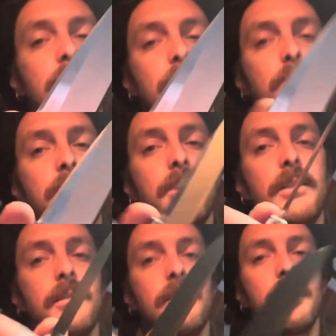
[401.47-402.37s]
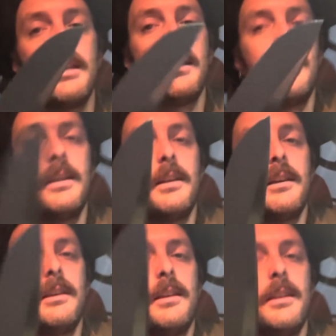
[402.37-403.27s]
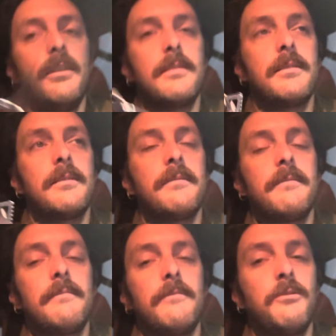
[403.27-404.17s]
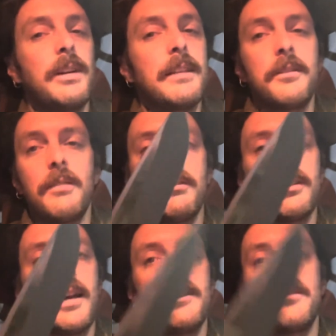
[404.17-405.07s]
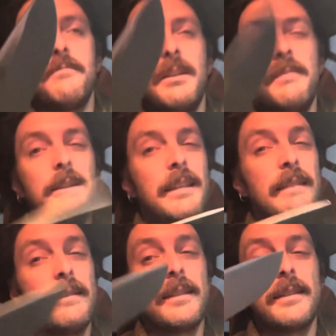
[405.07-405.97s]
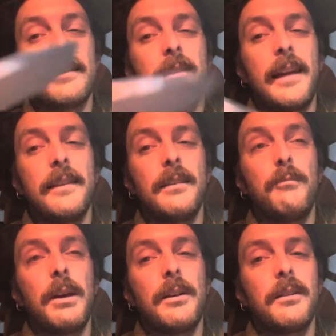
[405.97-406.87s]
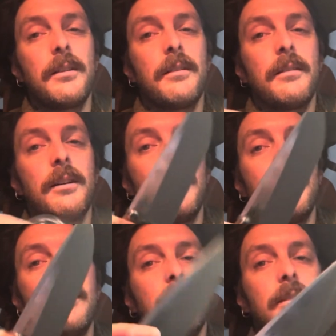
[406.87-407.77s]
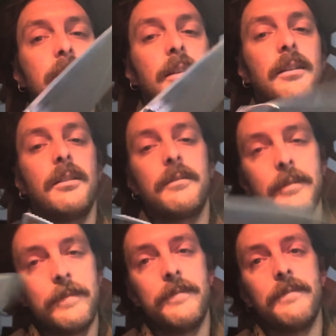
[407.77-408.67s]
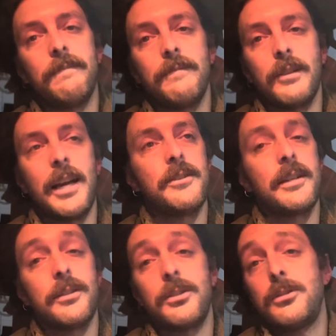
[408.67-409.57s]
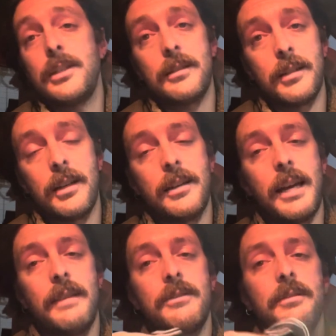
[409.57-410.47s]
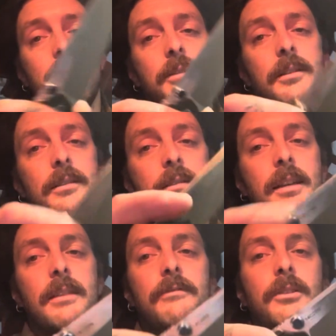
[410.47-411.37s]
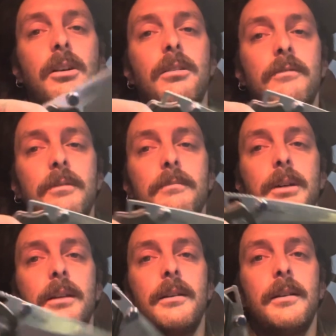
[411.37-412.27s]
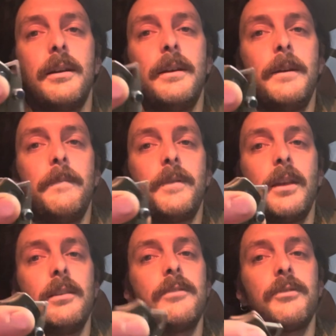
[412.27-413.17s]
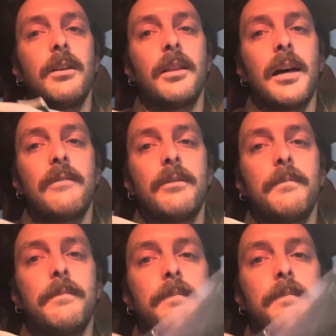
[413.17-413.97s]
smoothness, is right there with Kaiser, maybe even slightly better. At least, Kaiser has a shit ton of knives, so it's hard to say for all of them, but at least for a lot of them,